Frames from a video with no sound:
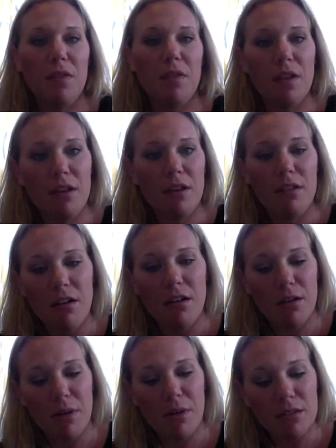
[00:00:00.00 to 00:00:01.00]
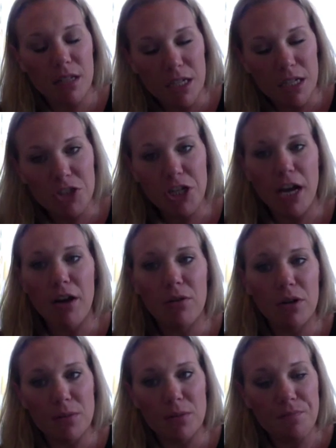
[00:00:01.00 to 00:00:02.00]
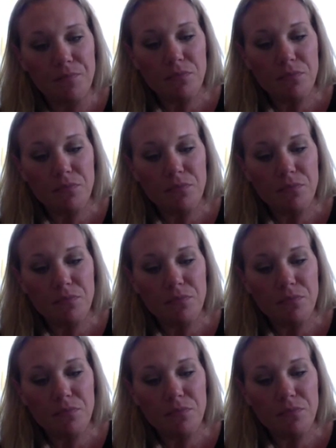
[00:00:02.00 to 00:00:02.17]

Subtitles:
And then on my lunch hour